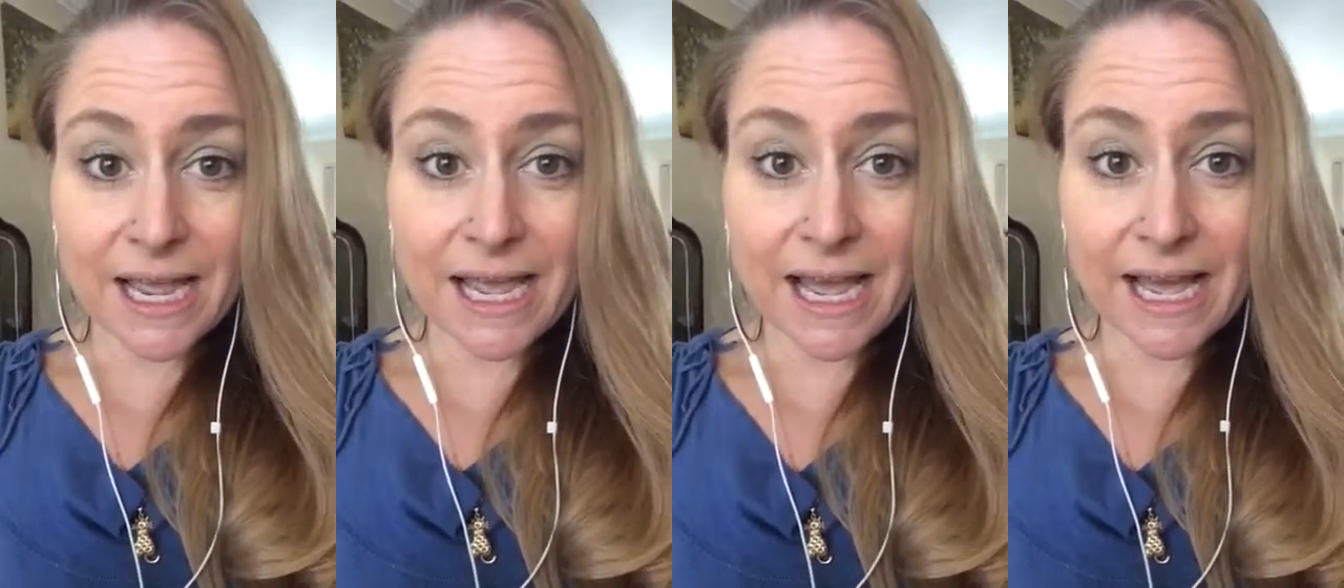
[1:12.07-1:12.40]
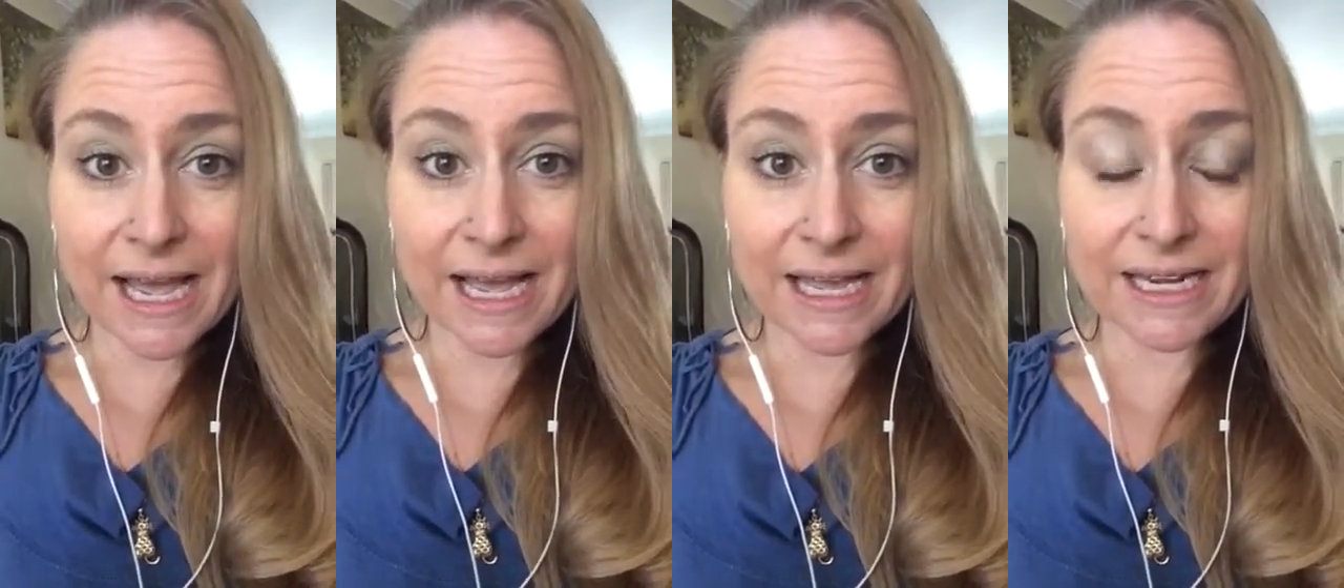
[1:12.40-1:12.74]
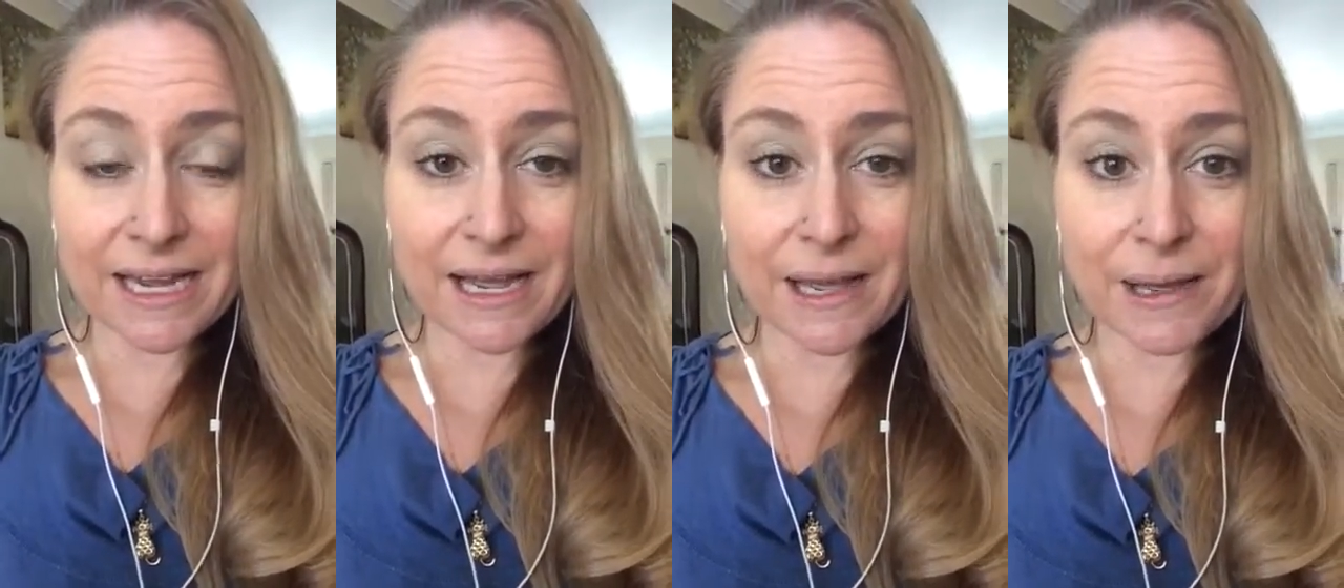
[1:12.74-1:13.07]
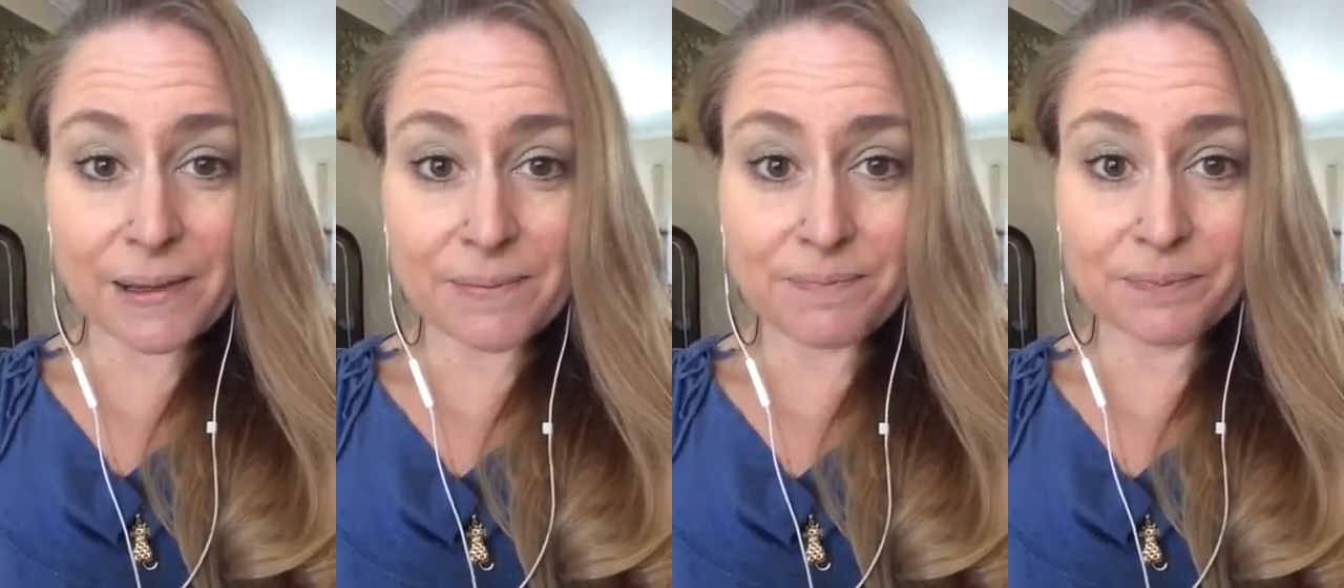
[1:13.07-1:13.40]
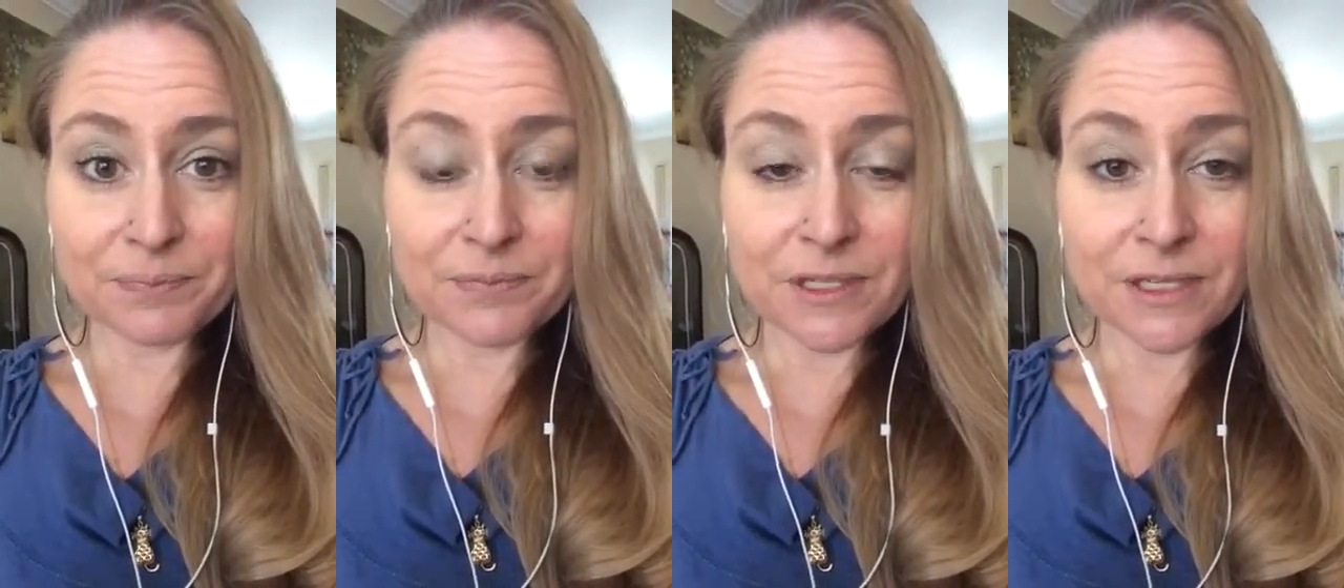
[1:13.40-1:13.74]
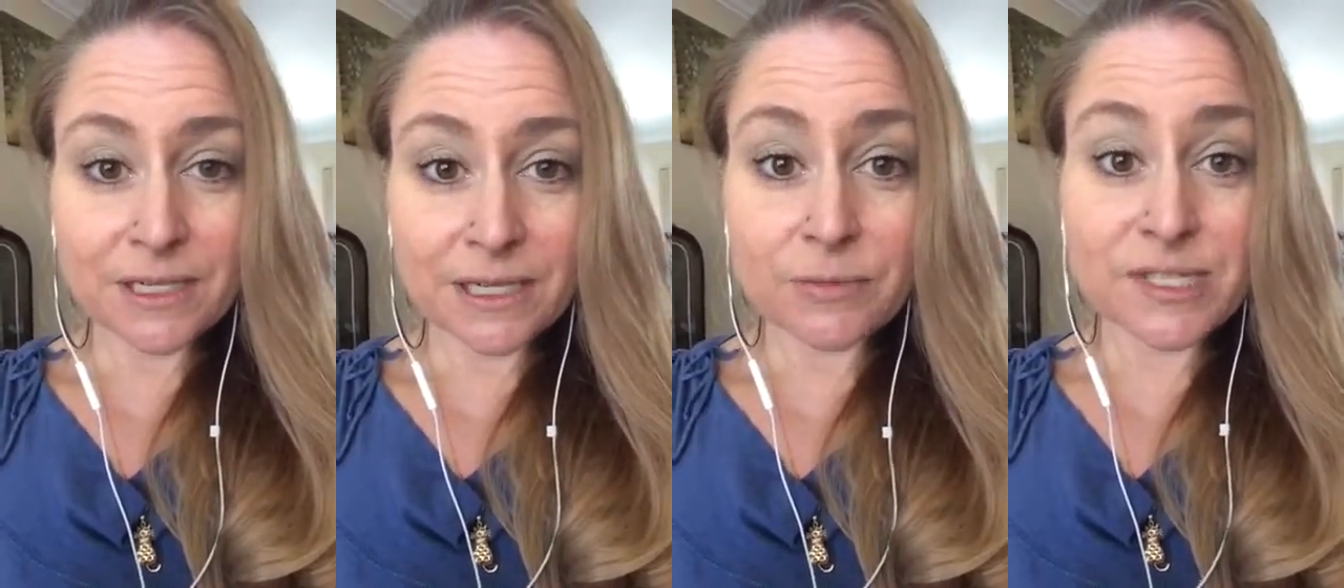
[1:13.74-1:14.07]
had,
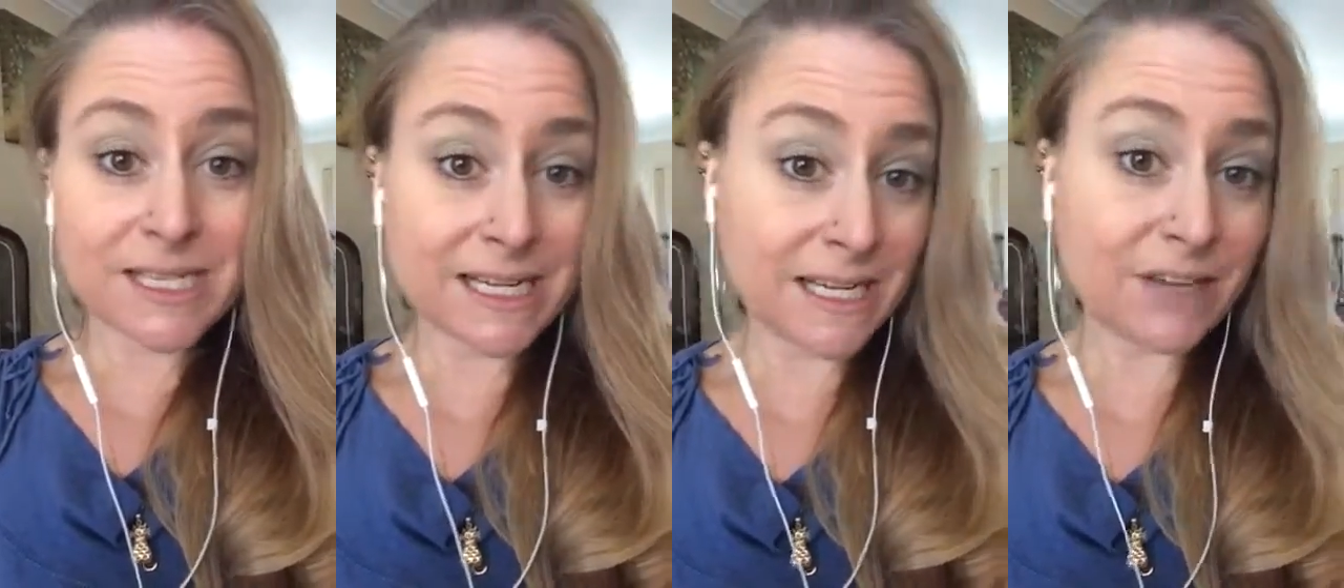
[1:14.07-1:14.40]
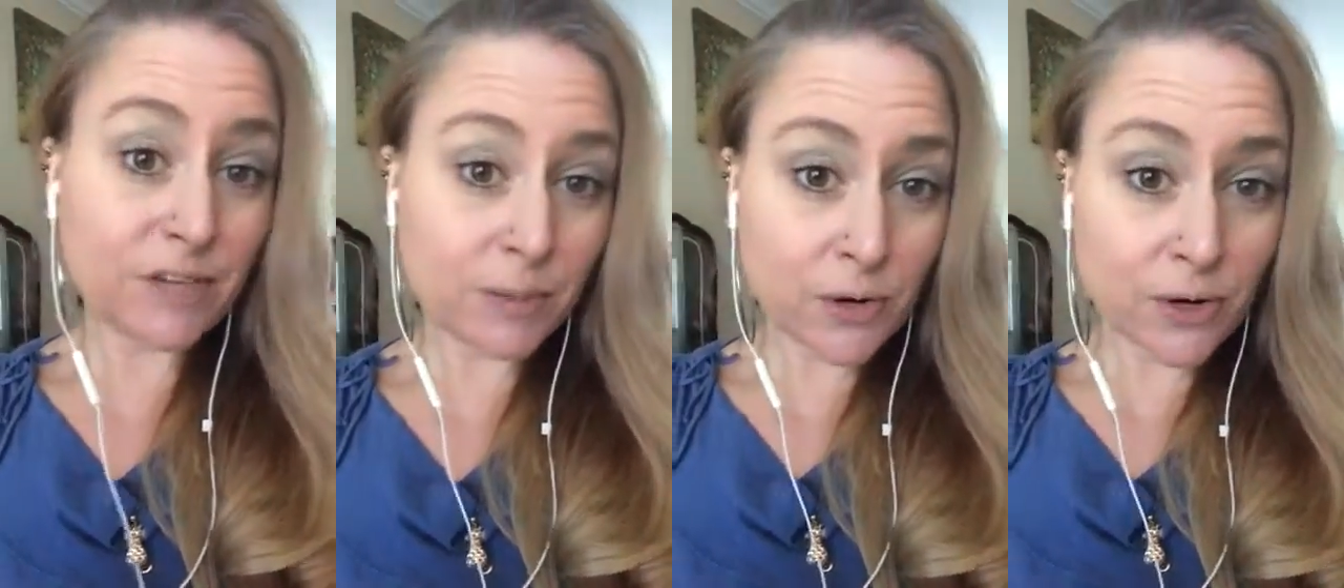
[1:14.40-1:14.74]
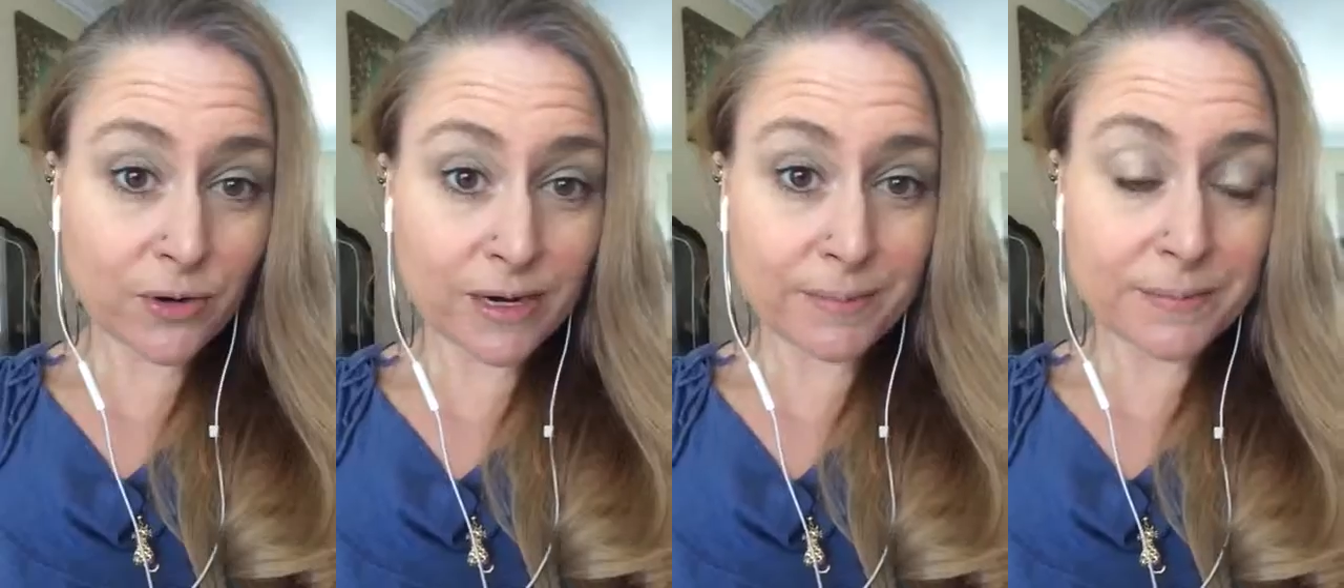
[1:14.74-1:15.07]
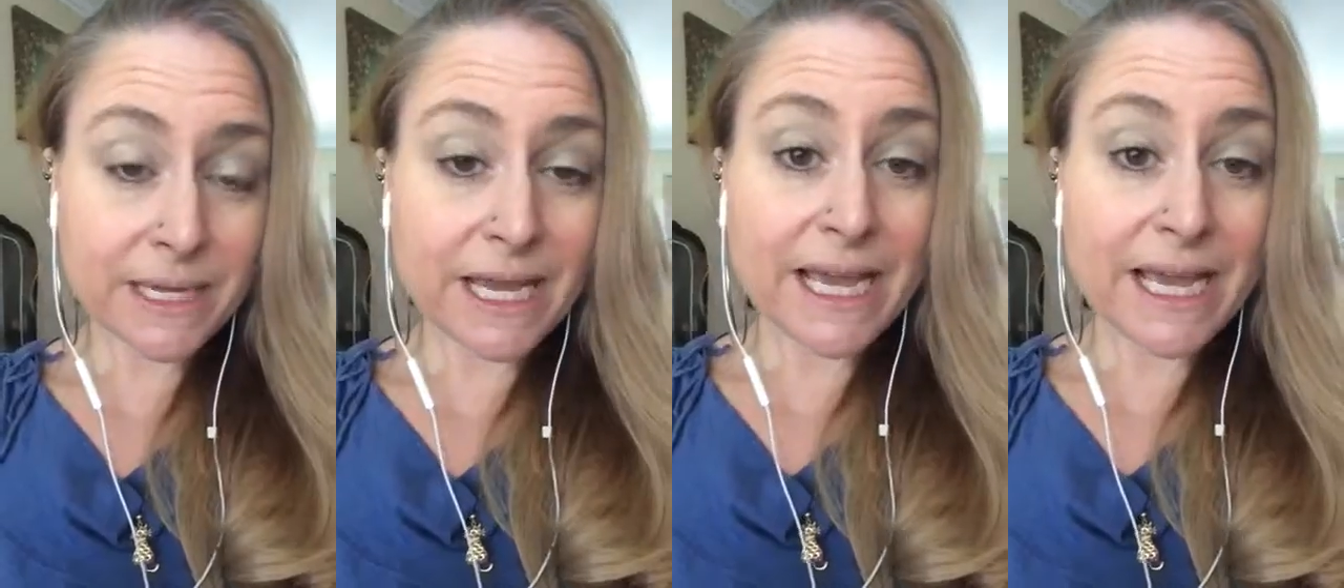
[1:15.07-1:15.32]
it was an evening program.